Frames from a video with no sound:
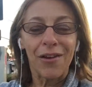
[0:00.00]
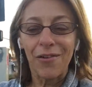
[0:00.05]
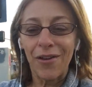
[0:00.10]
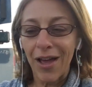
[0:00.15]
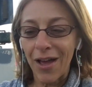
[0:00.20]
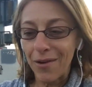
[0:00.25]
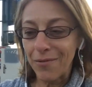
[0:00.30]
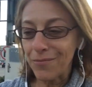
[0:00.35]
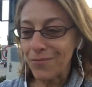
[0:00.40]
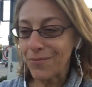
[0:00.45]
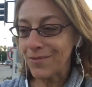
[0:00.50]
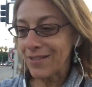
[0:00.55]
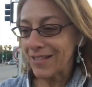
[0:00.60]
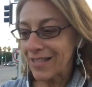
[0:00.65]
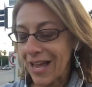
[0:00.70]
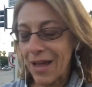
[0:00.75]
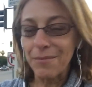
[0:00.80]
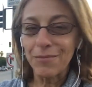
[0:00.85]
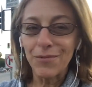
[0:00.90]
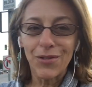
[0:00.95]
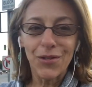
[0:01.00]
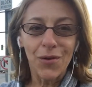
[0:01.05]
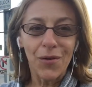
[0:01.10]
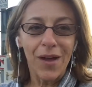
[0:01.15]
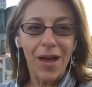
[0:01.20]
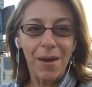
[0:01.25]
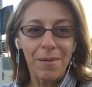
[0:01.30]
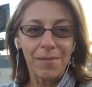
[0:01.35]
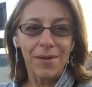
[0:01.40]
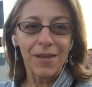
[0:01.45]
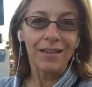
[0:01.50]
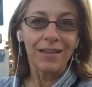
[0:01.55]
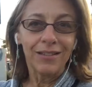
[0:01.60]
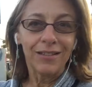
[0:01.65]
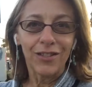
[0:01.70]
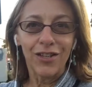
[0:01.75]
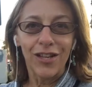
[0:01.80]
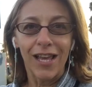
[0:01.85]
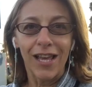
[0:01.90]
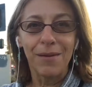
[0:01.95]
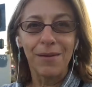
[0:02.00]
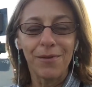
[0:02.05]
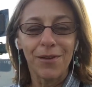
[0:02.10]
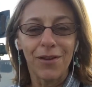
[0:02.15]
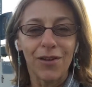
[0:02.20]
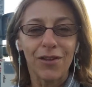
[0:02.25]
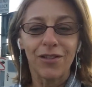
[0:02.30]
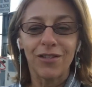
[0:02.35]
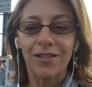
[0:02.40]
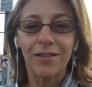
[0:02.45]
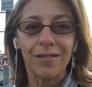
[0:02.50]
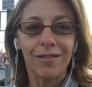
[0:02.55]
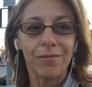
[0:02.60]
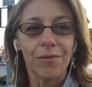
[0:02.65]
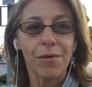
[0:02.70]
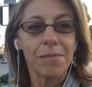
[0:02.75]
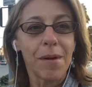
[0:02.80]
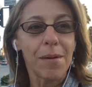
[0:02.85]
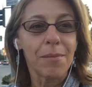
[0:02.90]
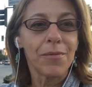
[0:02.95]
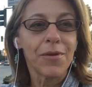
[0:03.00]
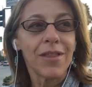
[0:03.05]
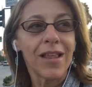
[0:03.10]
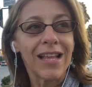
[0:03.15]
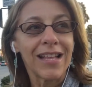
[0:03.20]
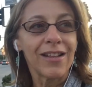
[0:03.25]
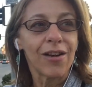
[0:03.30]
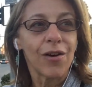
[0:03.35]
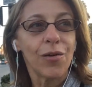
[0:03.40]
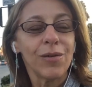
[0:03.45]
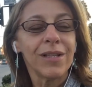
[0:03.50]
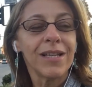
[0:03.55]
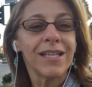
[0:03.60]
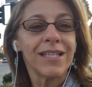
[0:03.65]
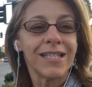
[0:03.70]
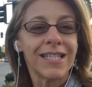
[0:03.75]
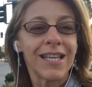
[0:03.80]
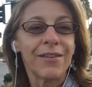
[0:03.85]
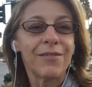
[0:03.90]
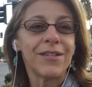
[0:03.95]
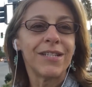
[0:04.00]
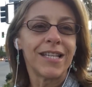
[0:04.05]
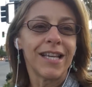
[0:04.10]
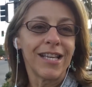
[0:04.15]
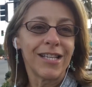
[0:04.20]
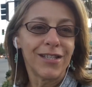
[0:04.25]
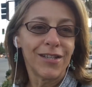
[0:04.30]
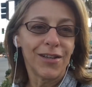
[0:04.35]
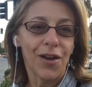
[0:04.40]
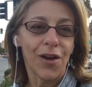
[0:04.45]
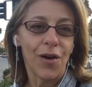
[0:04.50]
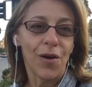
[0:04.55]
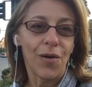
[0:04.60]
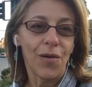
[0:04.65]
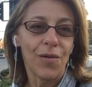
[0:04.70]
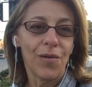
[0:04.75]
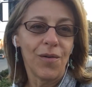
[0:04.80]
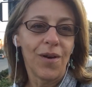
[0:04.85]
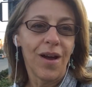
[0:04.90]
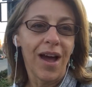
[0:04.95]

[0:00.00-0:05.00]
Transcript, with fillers: I'm, I'm so happy today because remember that only seven days ago,